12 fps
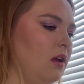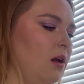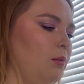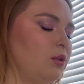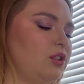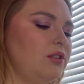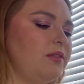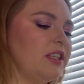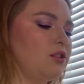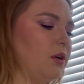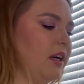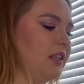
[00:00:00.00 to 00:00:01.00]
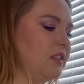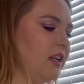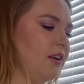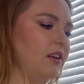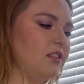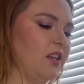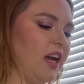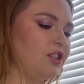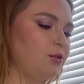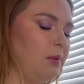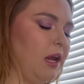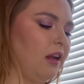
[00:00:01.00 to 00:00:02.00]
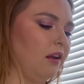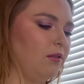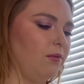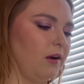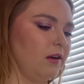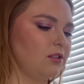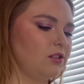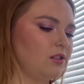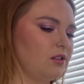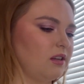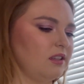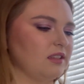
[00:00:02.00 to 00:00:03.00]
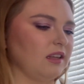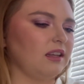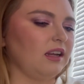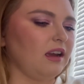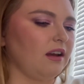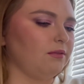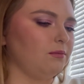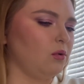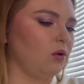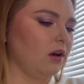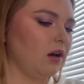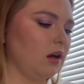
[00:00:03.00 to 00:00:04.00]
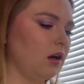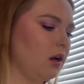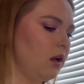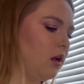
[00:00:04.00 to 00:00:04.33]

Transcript: we'll do Victoria's Secret / Pink first, because I think I have more.